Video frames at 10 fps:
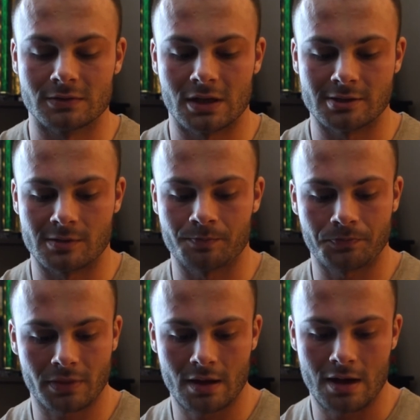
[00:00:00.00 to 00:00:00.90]
changing
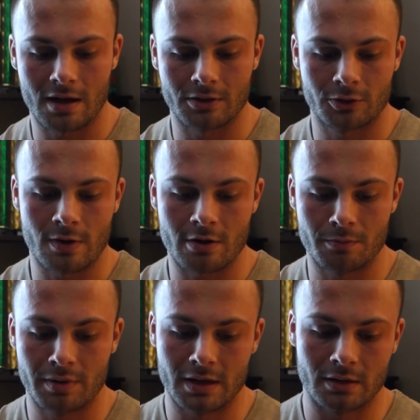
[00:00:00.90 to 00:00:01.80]
throughout
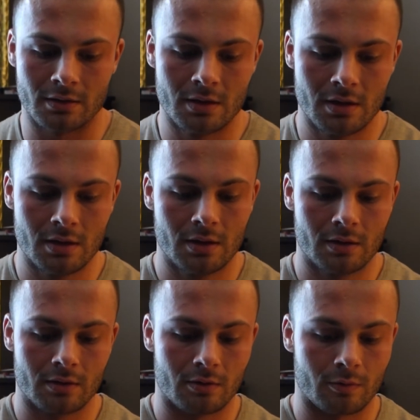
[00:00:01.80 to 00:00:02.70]
competing,
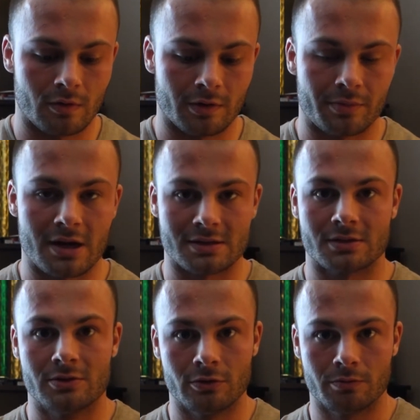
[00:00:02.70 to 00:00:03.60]
or well, the process
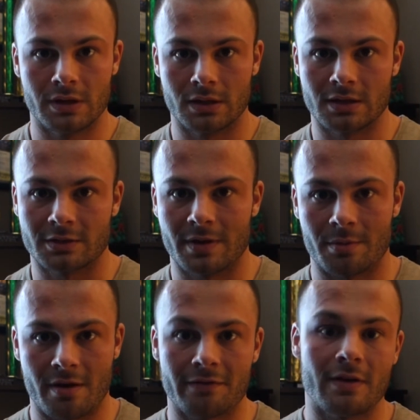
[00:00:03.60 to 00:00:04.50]
to competing. That's
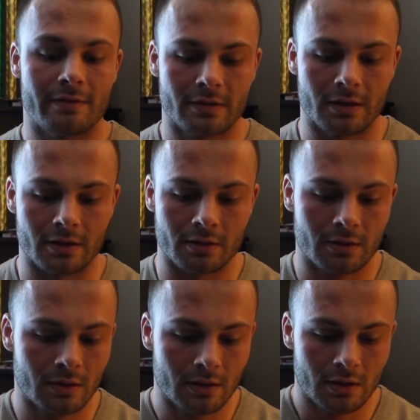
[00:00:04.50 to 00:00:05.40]
probably my favorite thing
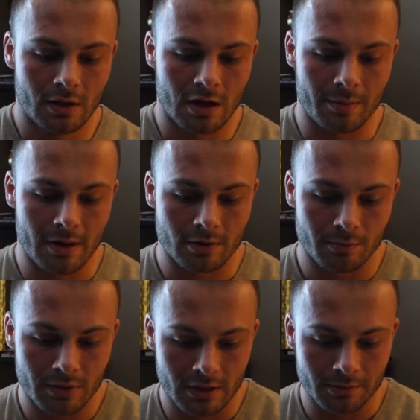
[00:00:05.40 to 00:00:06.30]
about
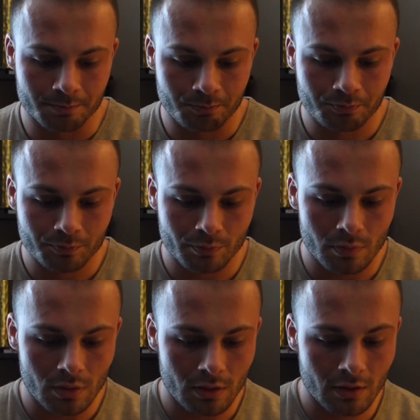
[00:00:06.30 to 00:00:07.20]
competing.
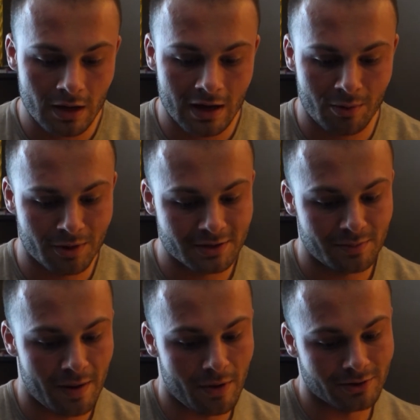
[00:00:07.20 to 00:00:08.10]
What's
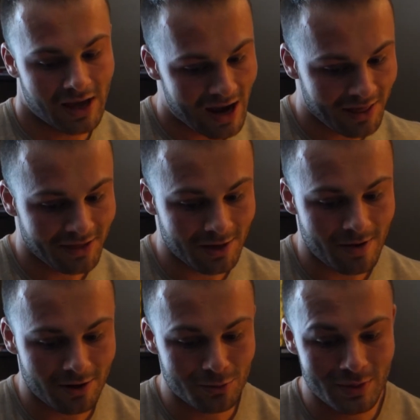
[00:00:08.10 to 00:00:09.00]
my most hated thing
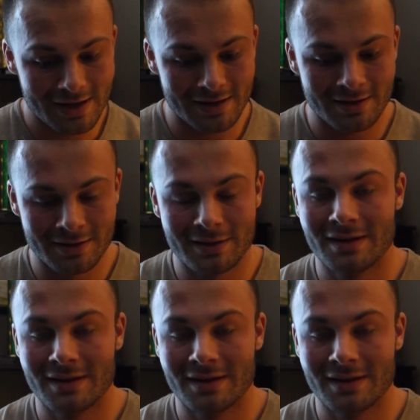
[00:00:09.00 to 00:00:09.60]
about competing?